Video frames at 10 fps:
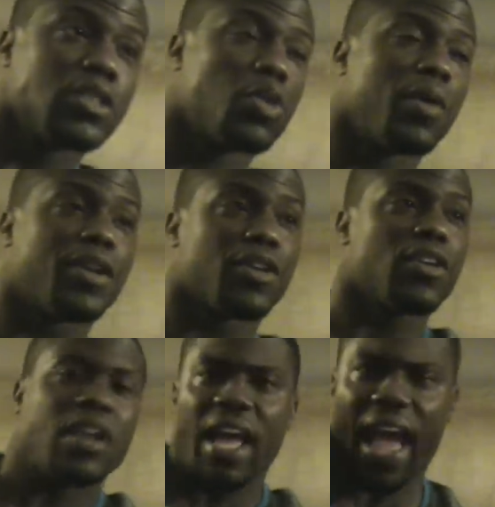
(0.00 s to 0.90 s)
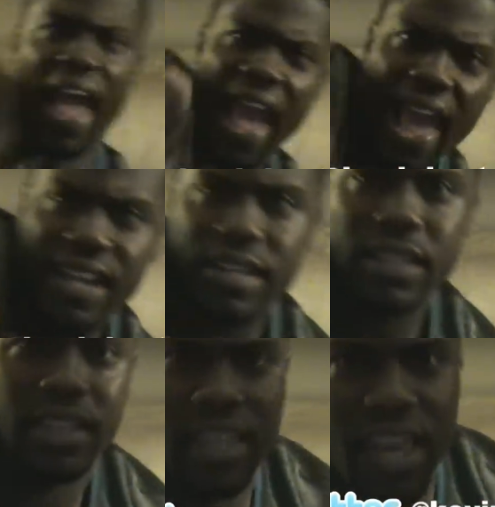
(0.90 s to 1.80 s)
Twitter,
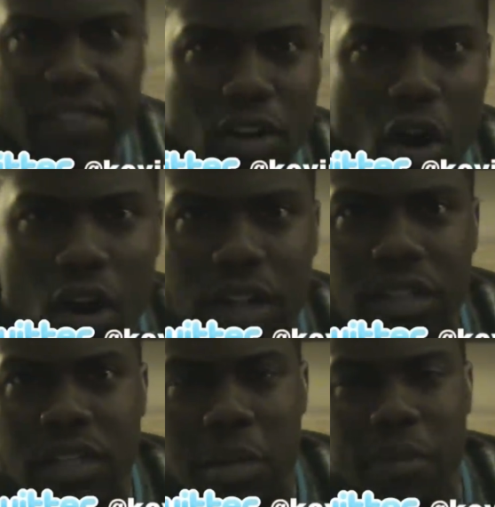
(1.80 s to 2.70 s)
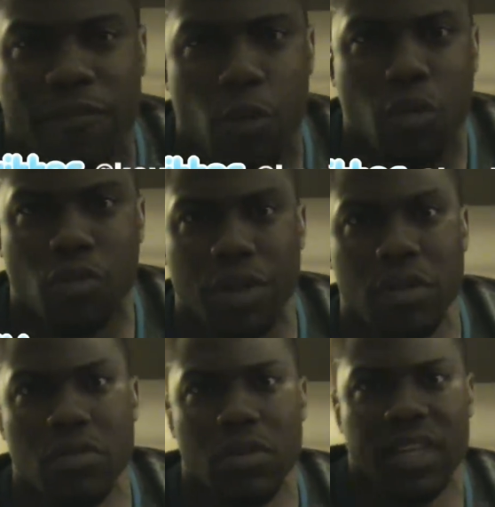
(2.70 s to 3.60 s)
at Kevin Hart, the number 4
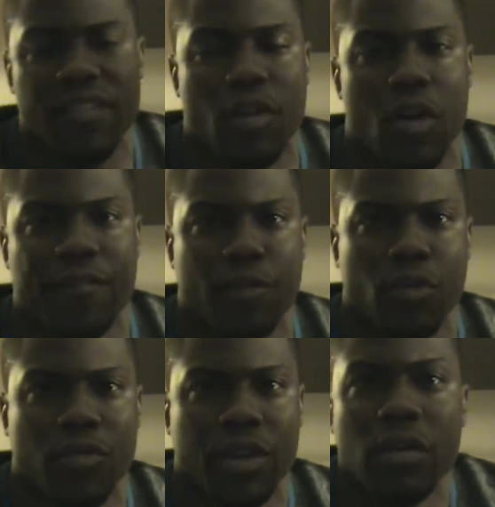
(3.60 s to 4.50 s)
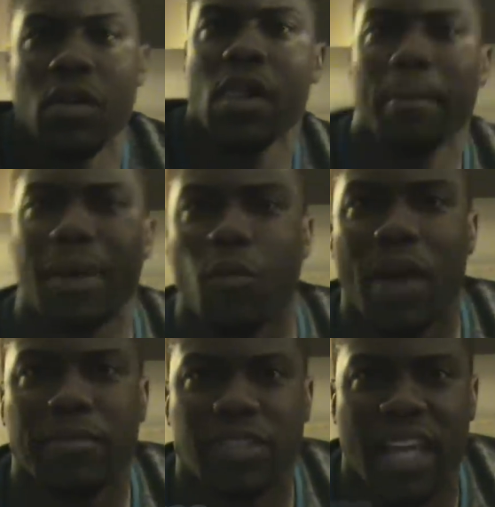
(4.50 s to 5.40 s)
real. Kevin Hart 4 real. My
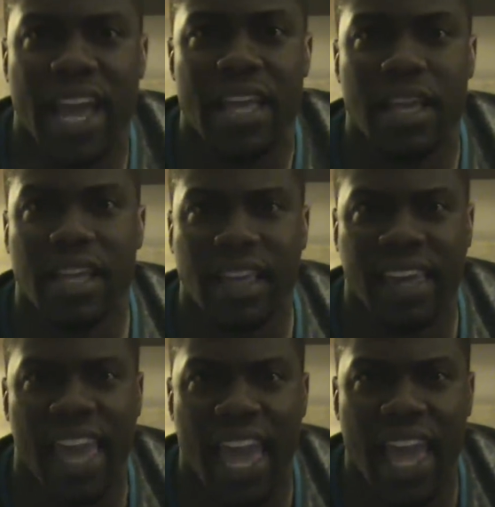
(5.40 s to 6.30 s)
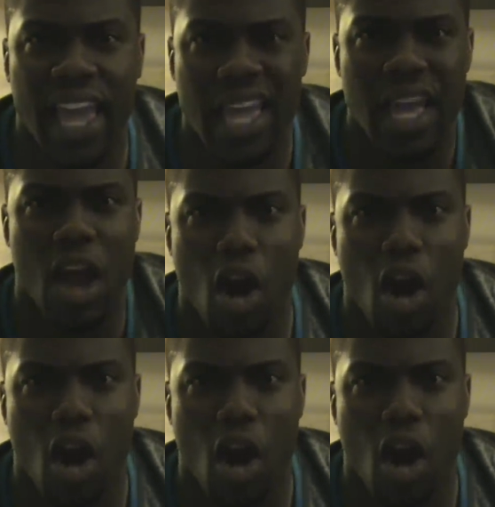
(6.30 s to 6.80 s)
website, khartonline.com.